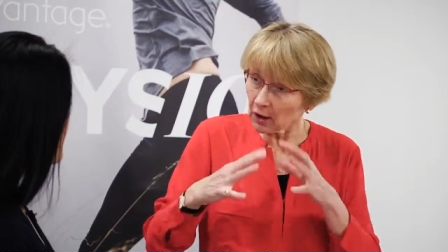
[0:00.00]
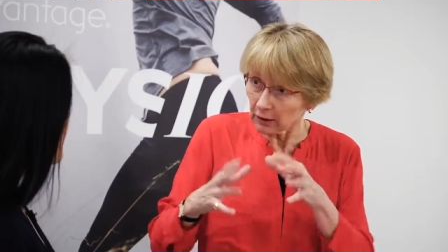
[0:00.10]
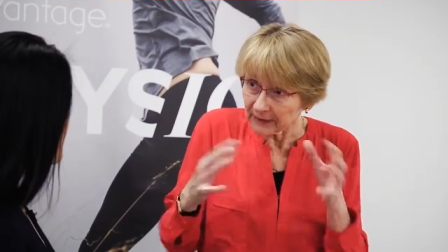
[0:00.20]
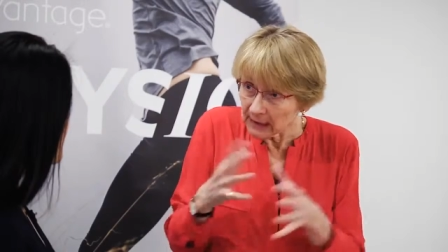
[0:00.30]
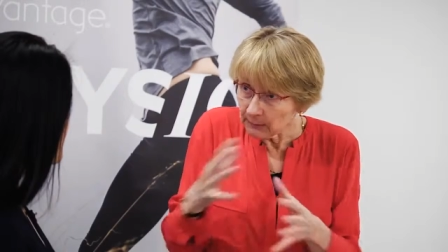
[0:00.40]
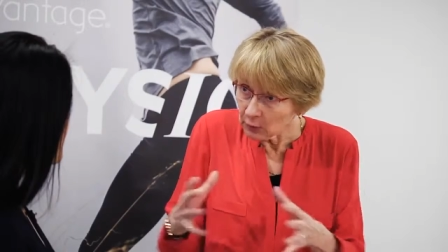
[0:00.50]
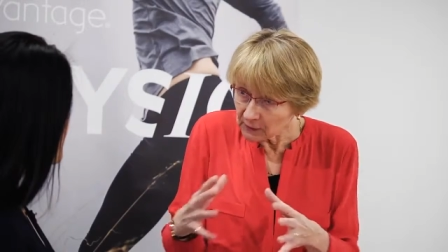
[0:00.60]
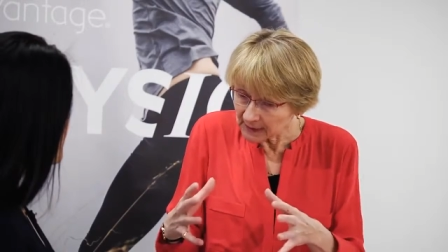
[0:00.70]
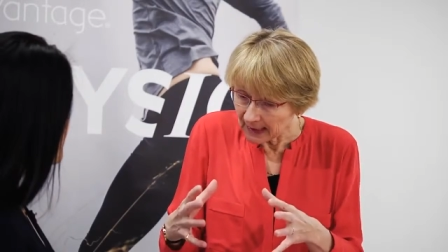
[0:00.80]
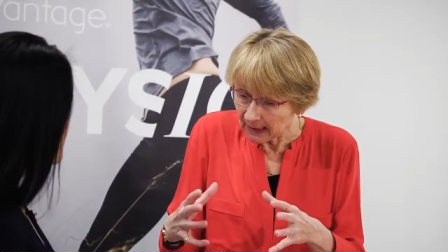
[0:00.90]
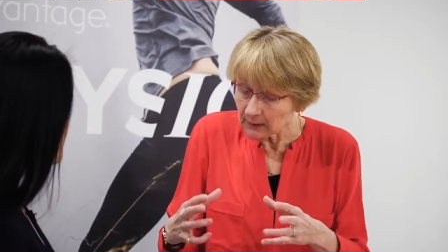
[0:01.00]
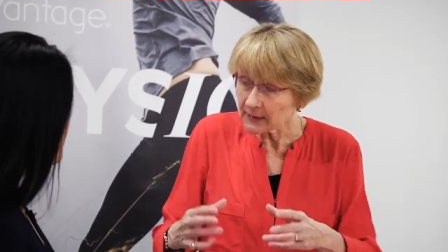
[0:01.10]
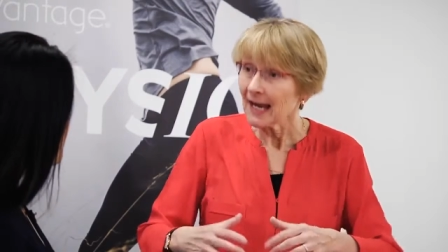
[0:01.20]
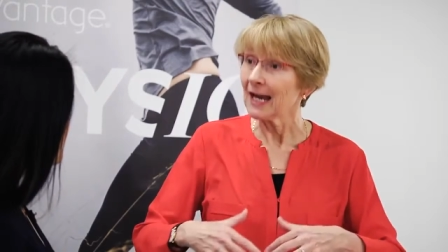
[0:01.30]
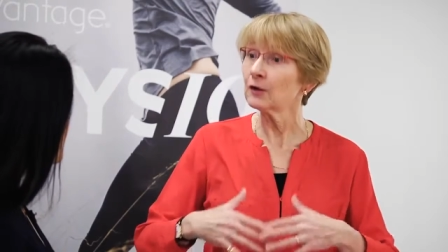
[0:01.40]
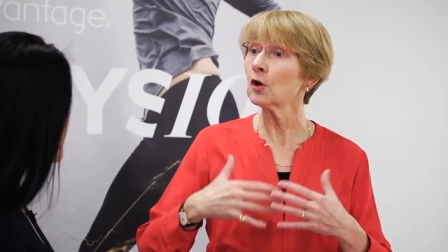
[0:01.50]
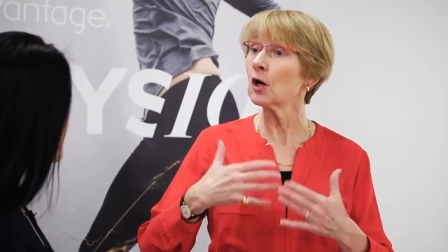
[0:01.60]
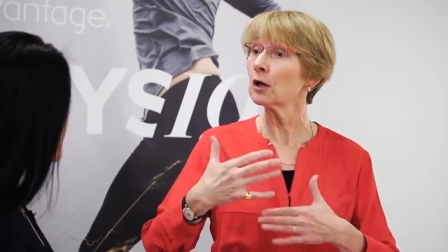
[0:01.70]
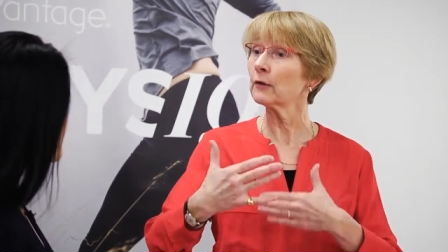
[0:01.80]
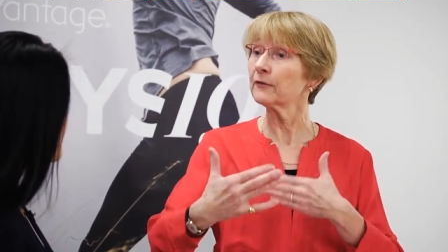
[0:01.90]
a lot of immune cells and a
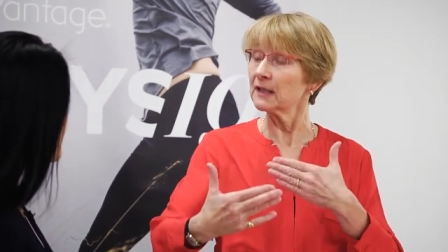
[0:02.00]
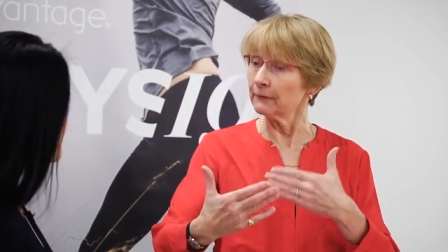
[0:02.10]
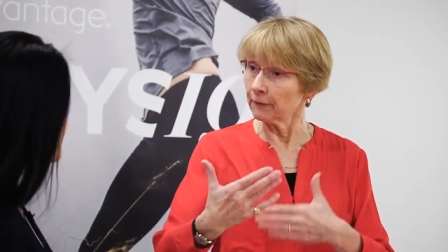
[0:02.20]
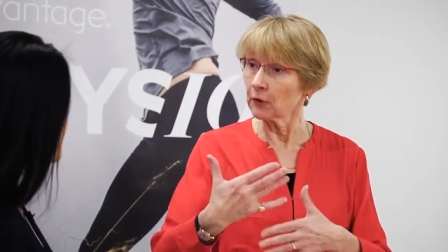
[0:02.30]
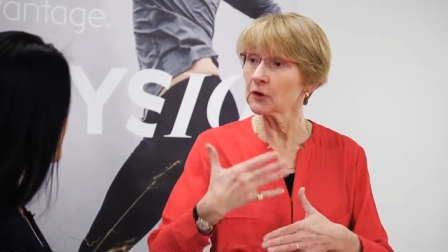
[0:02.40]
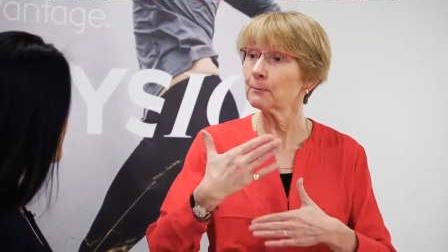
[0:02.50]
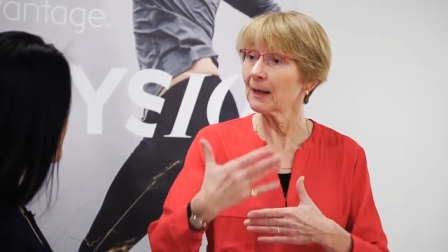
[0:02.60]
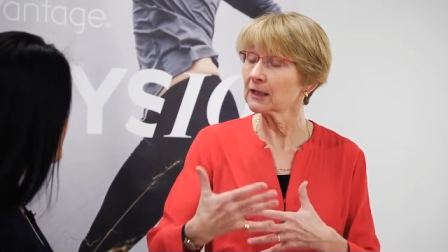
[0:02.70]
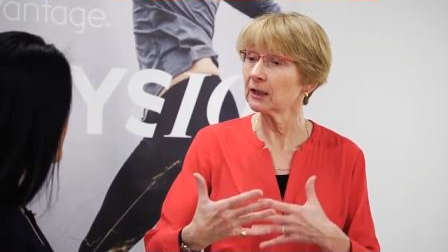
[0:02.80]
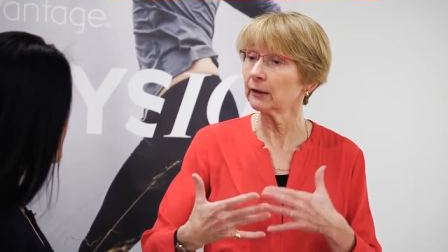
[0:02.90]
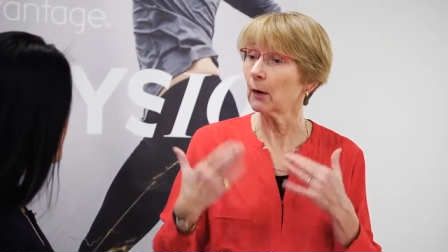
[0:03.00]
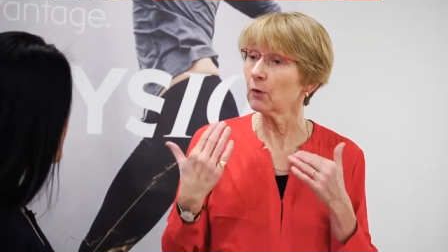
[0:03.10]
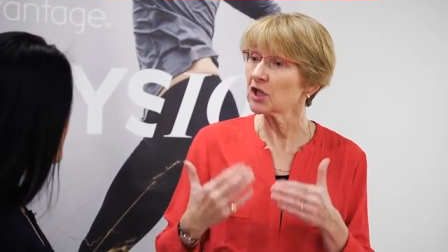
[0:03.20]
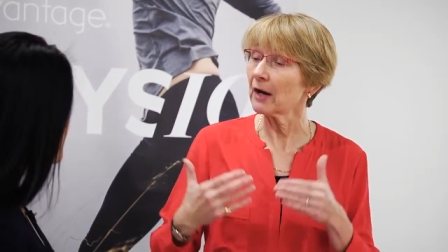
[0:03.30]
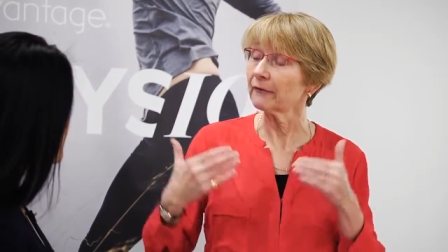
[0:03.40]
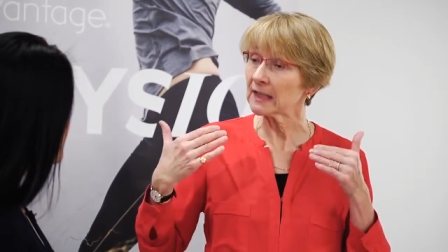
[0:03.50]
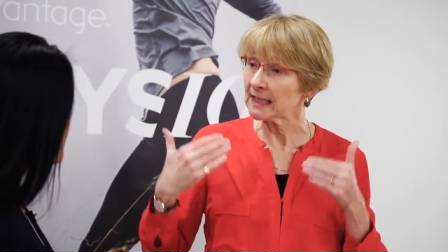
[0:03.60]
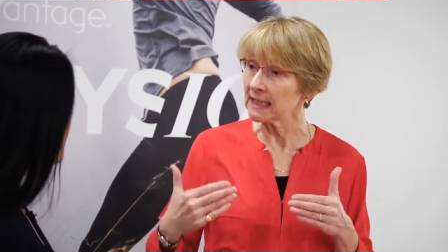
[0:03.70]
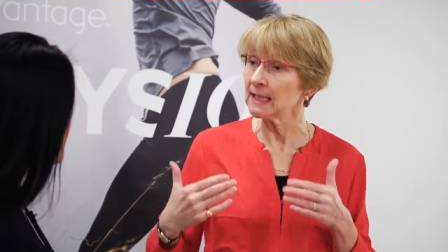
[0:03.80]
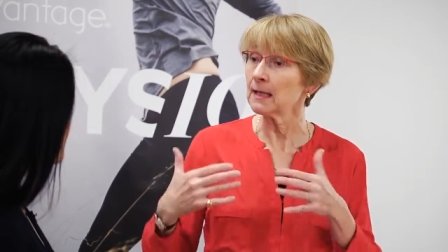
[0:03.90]
lot of diverse bacteria which have
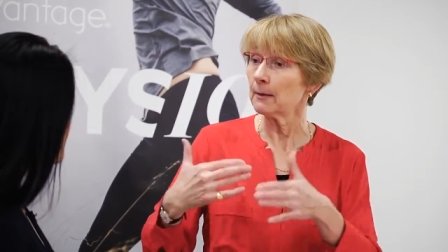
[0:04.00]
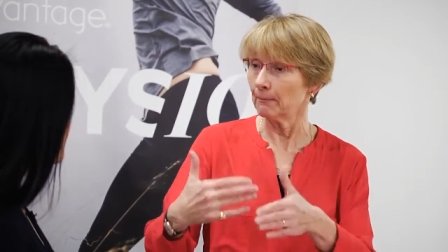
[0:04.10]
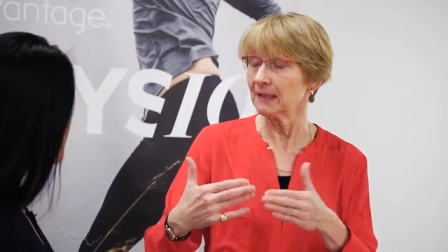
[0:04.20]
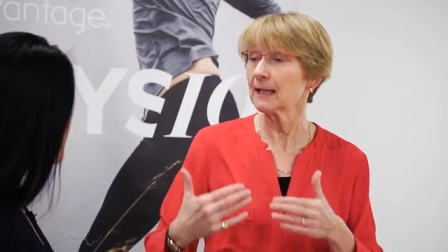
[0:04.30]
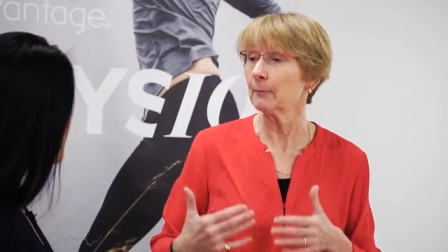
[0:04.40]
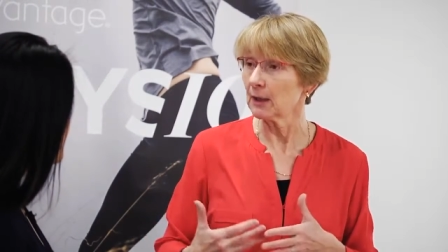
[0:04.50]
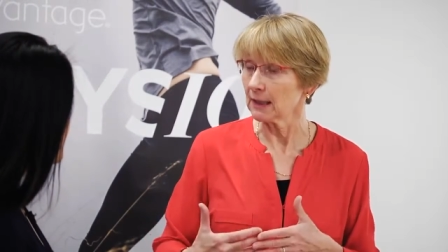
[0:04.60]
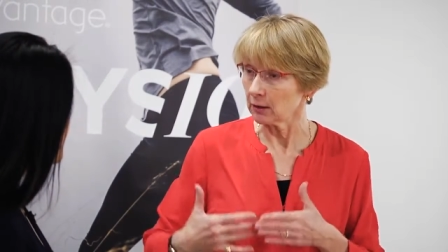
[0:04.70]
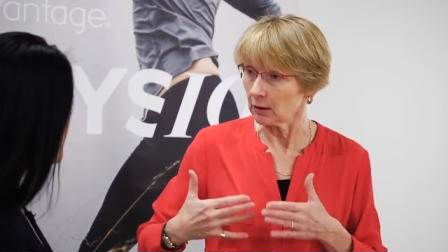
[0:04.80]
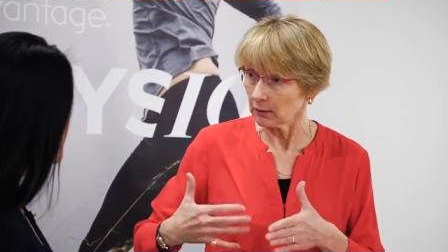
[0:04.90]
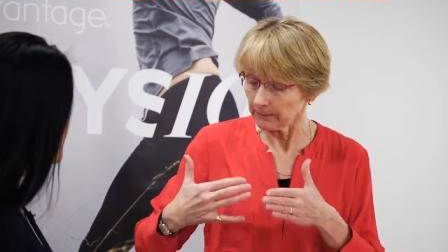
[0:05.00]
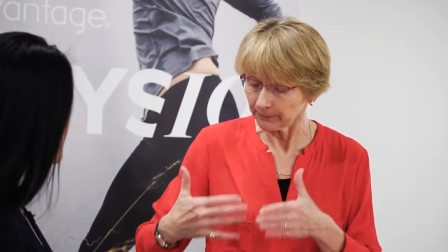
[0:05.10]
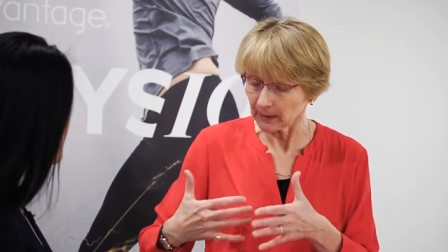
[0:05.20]
key metabolic, uh,